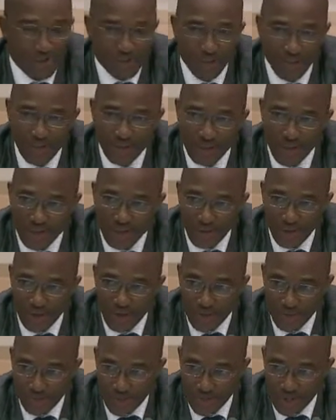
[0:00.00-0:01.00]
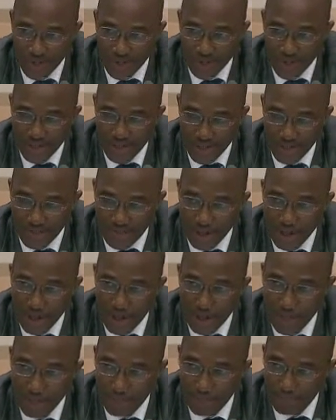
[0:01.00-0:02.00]
I am taking the floor on behalf of
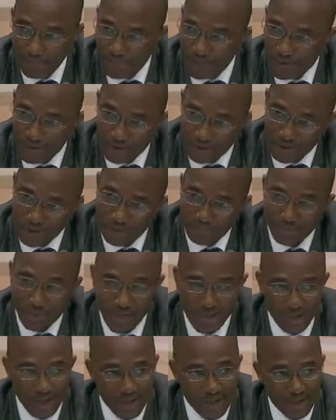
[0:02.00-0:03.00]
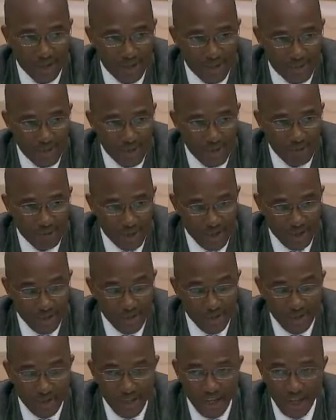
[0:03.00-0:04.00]
ENDA ECOPOP.
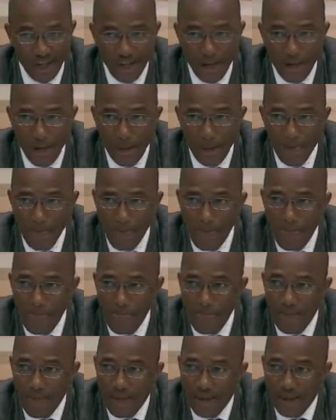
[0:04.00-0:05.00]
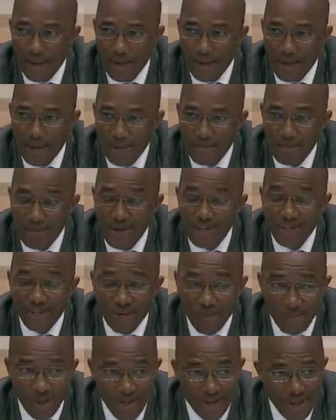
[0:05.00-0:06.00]
It's a representative of civil
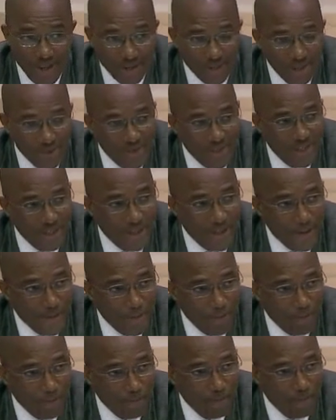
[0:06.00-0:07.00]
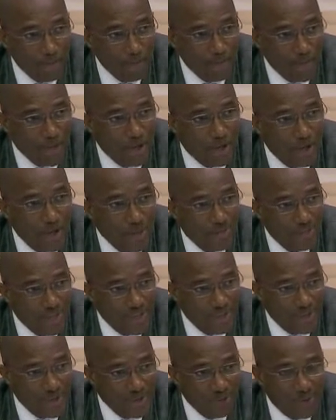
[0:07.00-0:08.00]
society in Africa and Senegal specifically.
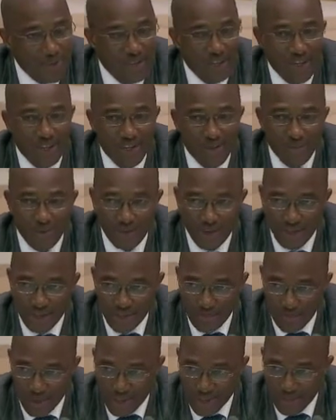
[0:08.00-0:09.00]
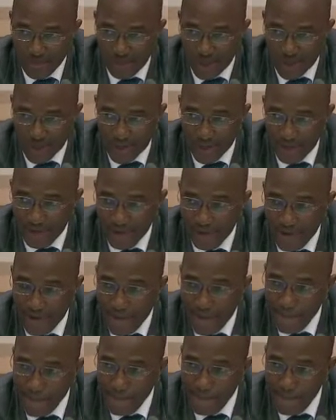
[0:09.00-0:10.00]
Sir, I
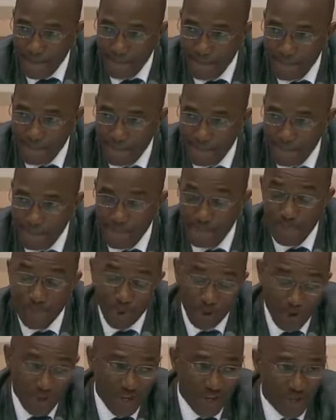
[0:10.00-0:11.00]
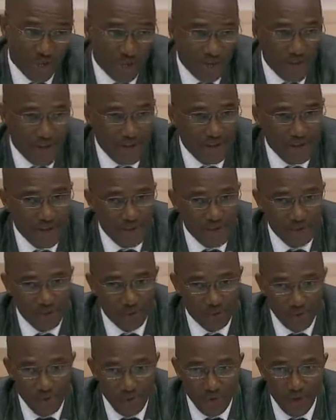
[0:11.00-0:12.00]
also represent the
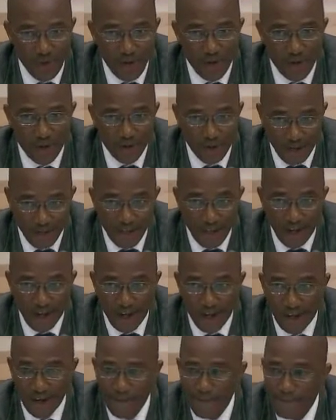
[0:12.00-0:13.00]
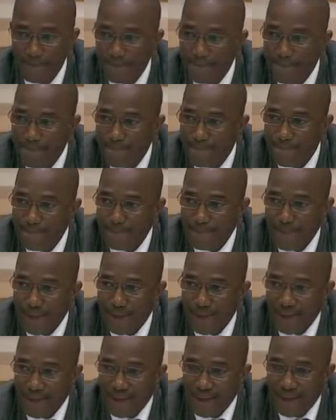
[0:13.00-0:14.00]
Observatory for Democracy,
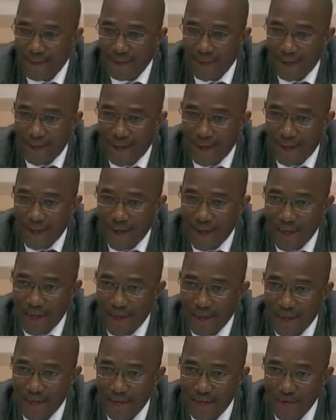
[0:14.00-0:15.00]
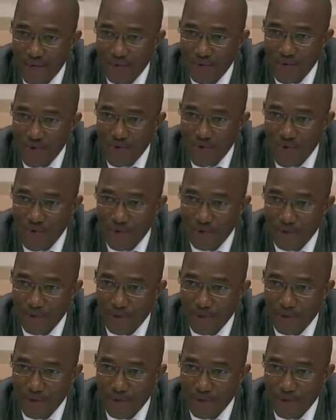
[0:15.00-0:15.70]
the regional one for Dakar.